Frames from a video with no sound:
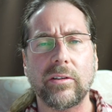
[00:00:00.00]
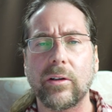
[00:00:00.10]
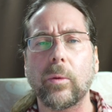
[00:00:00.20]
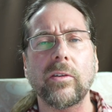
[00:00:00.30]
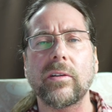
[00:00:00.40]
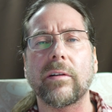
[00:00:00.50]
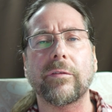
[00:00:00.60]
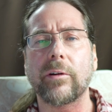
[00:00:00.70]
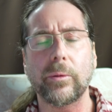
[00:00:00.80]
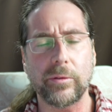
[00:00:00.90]
So it wasn't a
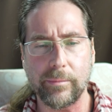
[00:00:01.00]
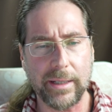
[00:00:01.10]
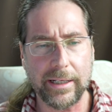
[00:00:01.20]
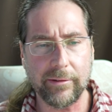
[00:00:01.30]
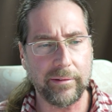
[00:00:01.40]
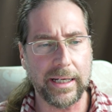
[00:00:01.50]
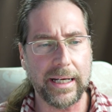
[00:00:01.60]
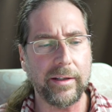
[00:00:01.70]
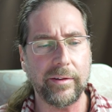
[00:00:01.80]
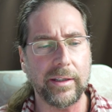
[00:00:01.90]
frozen battery or
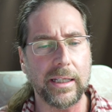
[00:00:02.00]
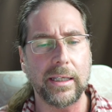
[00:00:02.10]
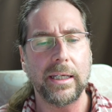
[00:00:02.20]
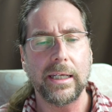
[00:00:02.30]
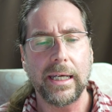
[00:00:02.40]
anything.